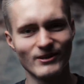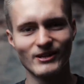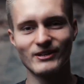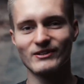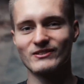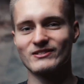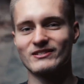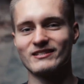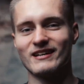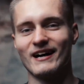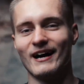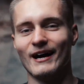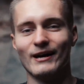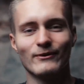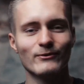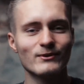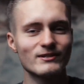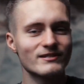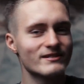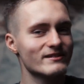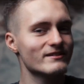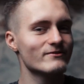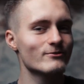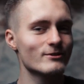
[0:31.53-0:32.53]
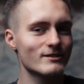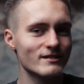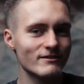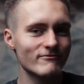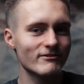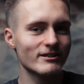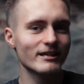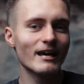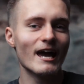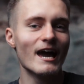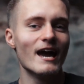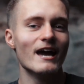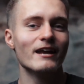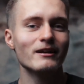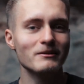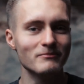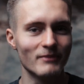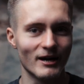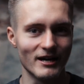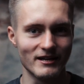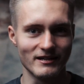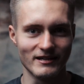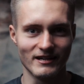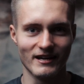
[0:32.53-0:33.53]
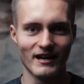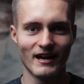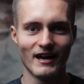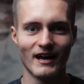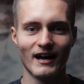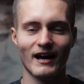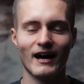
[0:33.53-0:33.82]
because I wasn't receiving any money.